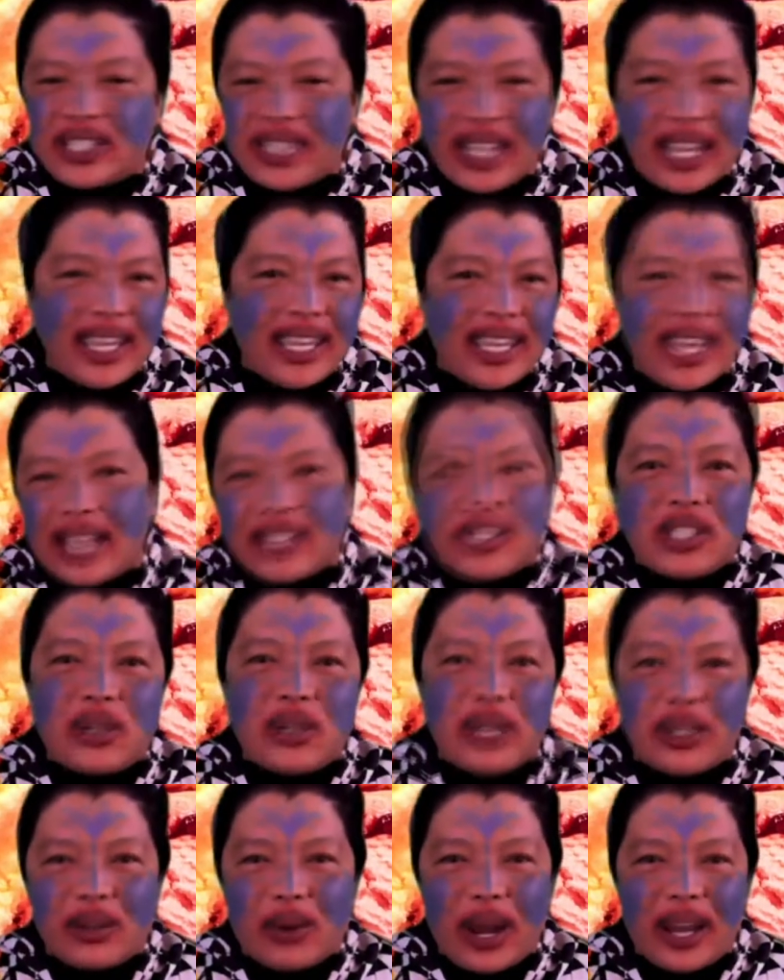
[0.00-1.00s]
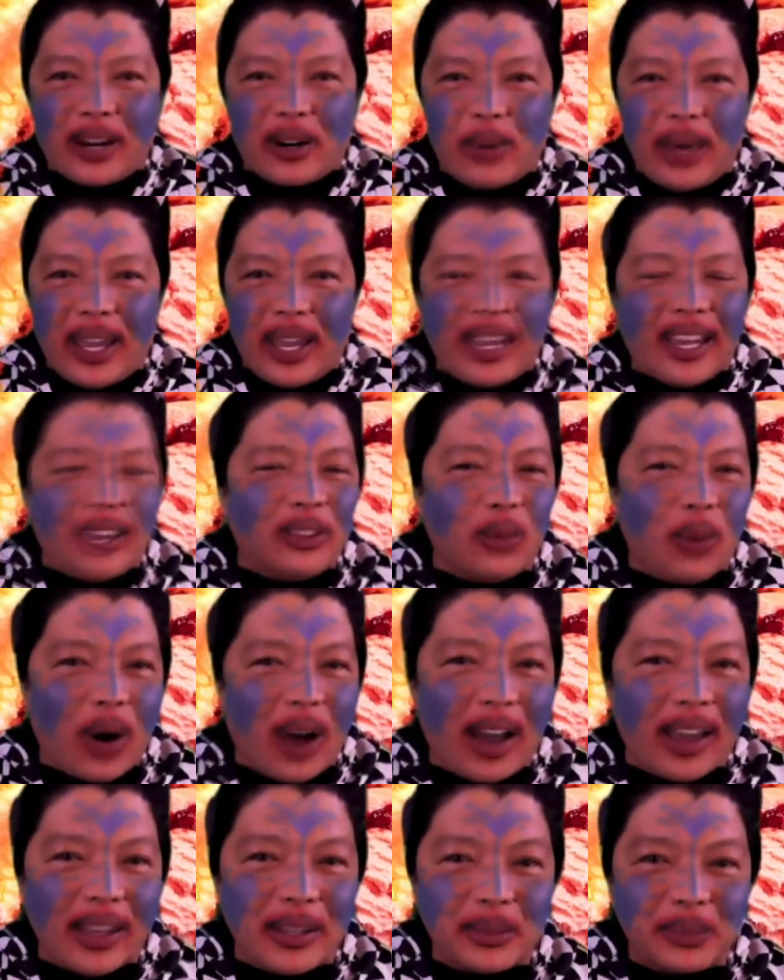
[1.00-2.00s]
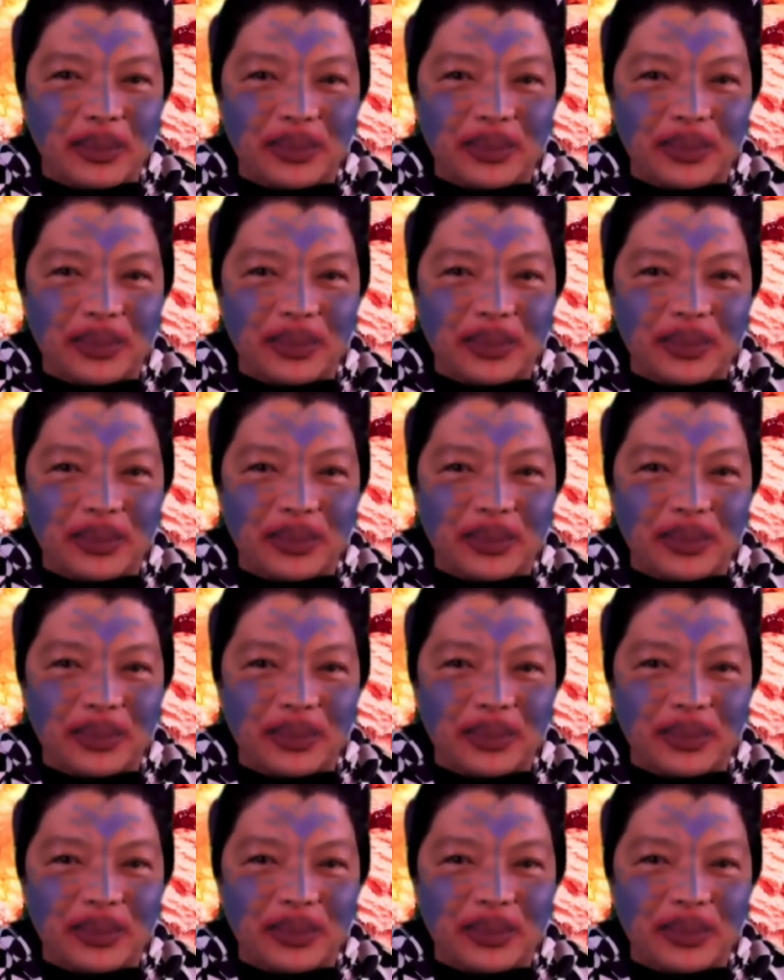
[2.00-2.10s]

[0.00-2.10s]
say yes to it right away, and why?